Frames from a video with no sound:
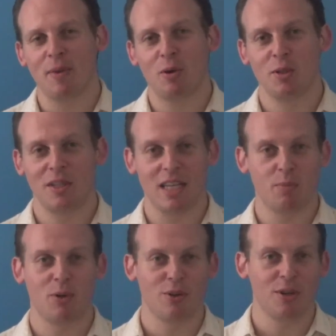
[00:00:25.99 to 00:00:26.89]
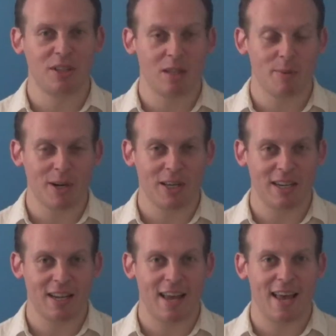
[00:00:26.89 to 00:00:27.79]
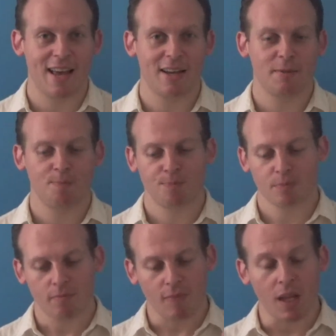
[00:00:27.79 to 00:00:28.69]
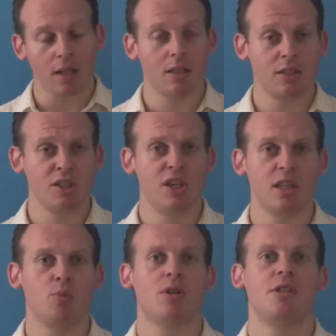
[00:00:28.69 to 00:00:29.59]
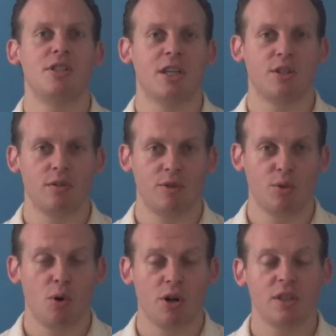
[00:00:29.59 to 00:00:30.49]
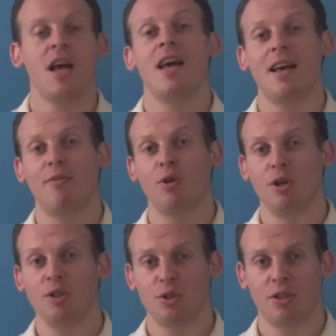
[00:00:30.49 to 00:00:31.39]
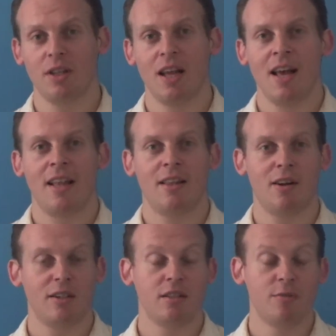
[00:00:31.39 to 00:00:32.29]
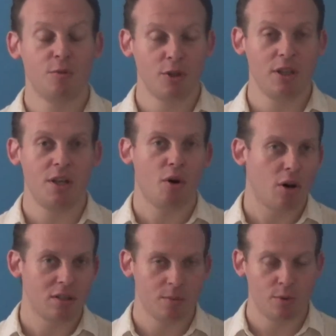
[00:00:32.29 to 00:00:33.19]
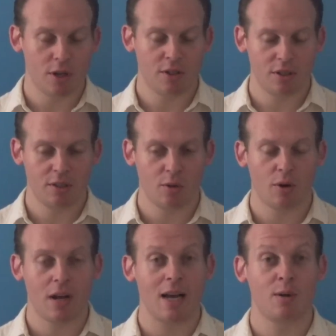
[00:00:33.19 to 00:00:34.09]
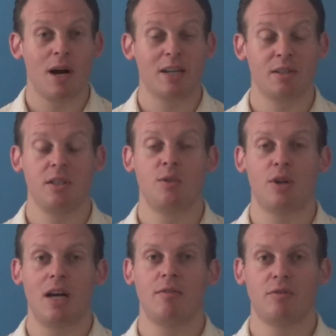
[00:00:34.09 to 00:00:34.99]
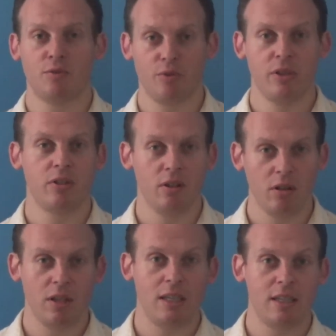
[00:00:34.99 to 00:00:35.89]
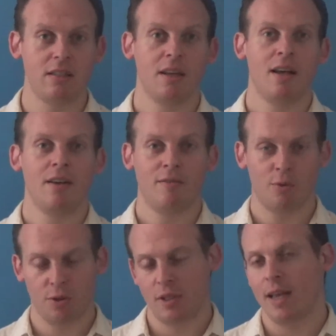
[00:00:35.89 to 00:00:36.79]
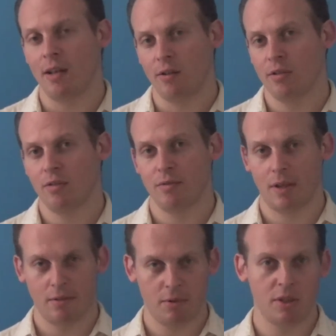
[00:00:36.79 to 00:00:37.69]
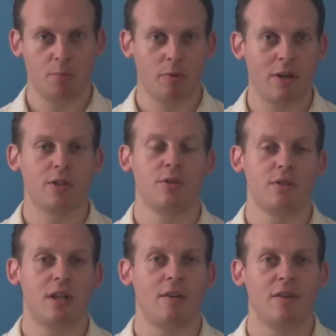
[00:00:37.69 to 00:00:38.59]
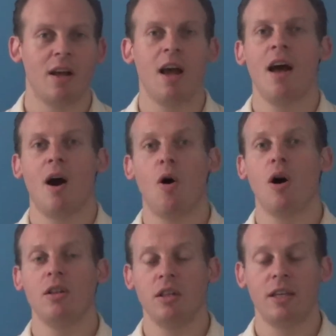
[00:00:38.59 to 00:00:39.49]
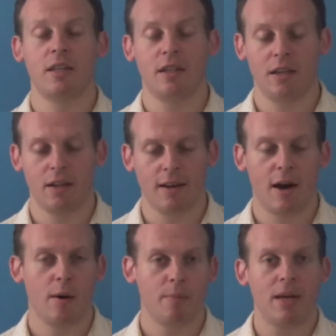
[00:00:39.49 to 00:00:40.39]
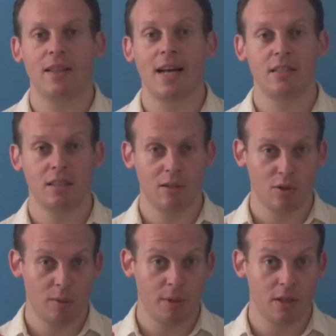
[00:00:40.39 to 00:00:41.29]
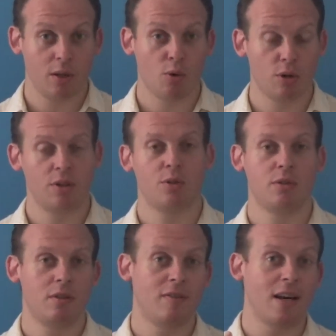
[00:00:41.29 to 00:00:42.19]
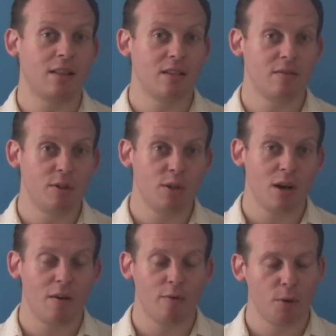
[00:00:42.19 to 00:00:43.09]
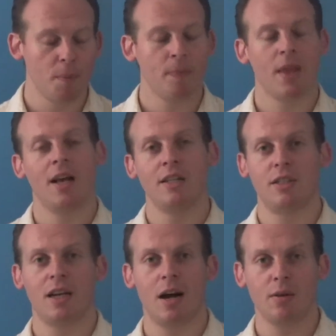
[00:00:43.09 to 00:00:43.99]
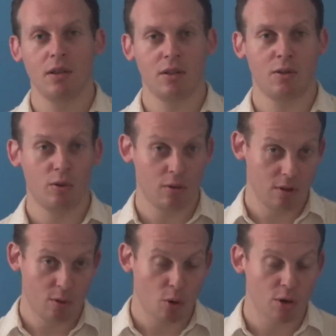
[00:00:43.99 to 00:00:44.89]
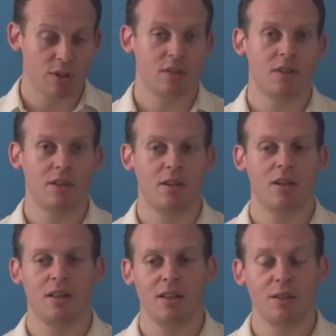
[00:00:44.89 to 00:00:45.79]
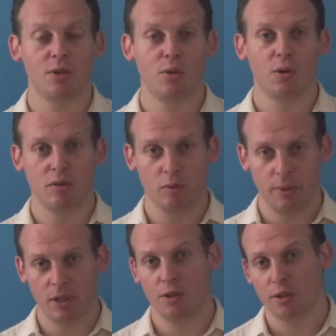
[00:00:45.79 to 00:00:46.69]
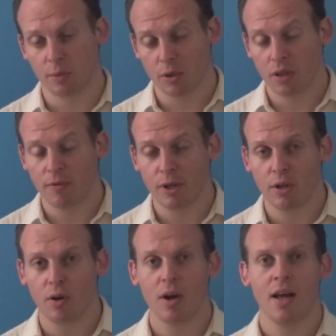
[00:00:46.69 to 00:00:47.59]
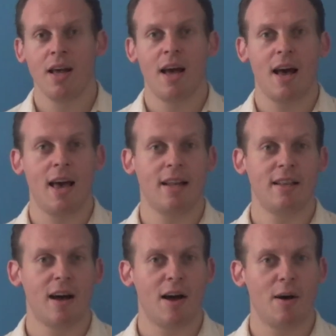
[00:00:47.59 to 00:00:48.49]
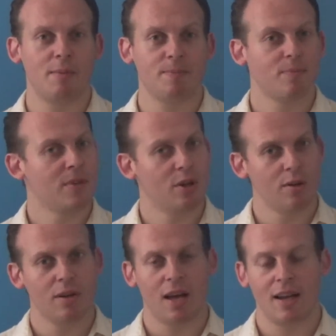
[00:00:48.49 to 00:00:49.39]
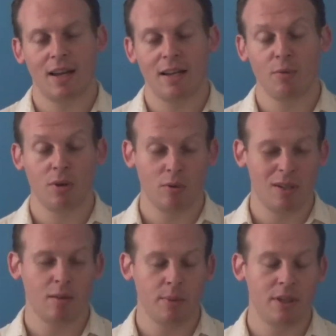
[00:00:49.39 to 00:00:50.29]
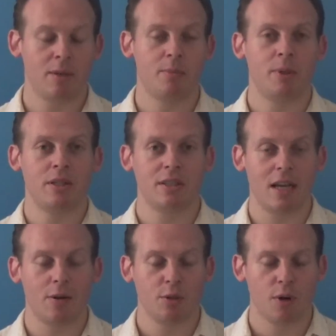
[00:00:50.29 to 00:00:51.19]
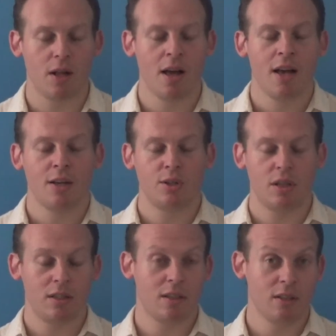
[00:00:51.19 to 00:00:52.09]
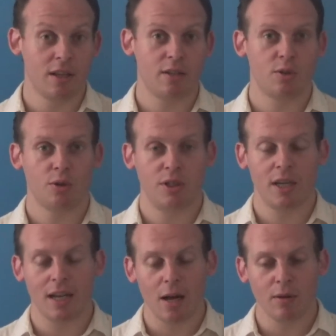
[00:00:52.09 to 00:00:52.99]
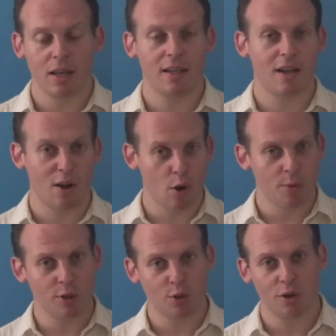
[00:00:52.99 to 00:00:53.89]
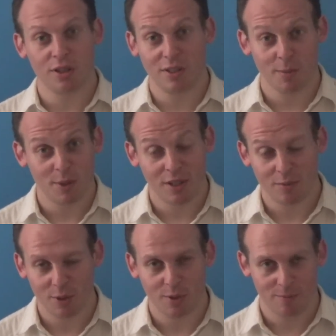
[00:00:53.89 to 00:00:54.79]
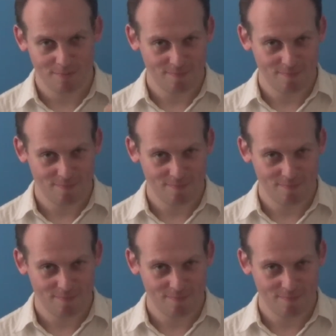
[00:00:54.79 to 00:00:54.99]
who's an expert on LinkedIn marketing, and this is just one of the sections of this course. If you're interested, there are some really awesome strategies on how to actually drive real leads for sales, like this is professional stuff, on LinkedIn, and that's going to be in the course. So if you find this video helpful, check out the course. The link to the course will be in the description of the video, and there will be a big discount as well in the link. So check it out, and I hope you enjoyed these tips in this video.